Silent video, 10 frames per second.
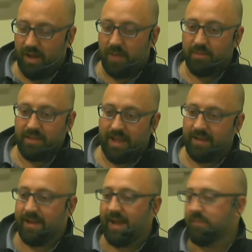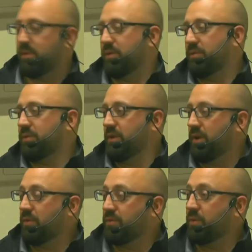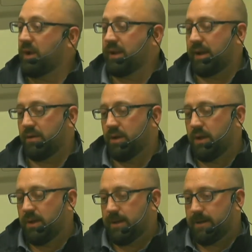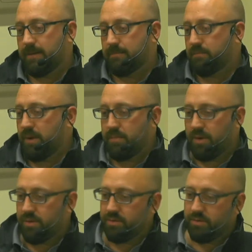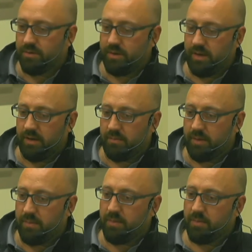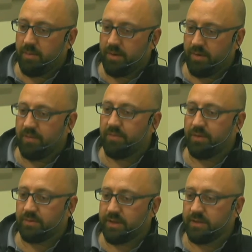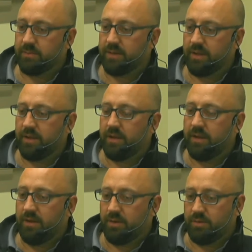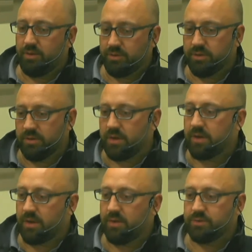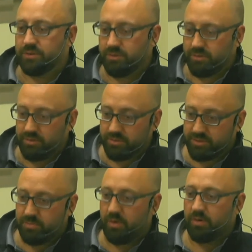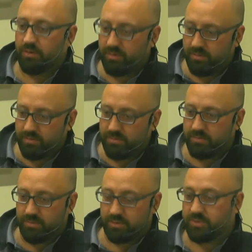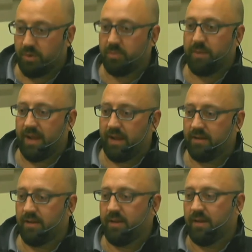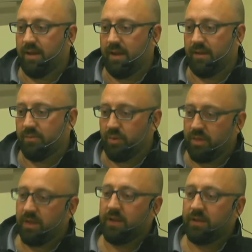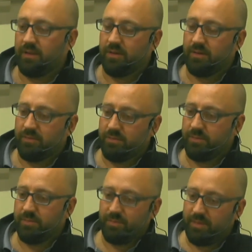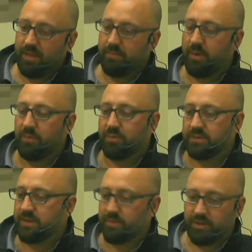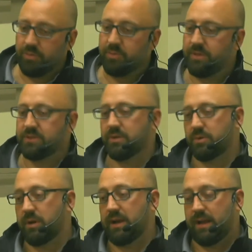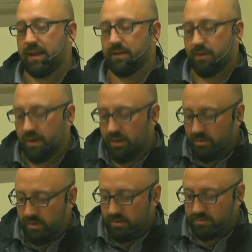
in that dad mode, you know, for right now. My mother, and I remember my grandfather telling me, you know, you should look into coaching. You're a smart man, and we think, you know, they both would tell me you would be so great at it. Well,